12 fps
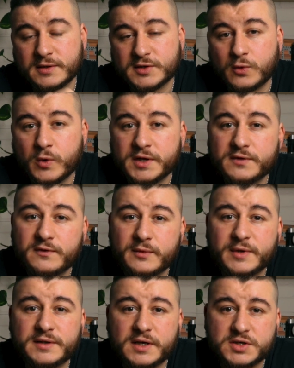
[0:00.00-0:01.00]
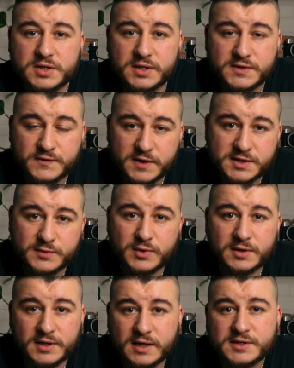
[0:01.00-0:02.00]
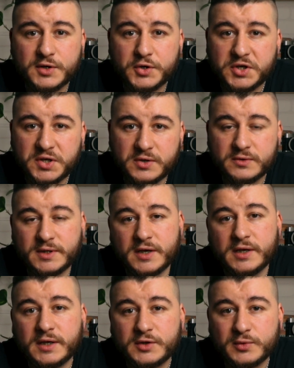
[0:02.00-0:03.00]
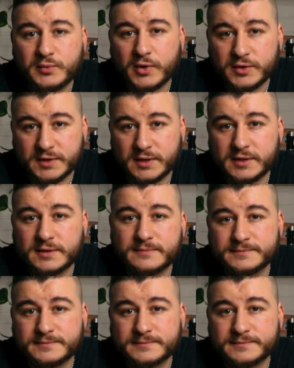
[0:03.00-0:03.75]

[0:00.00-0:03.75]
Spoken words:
So when the fermentation is visible, that's your cue that you need to bottle it.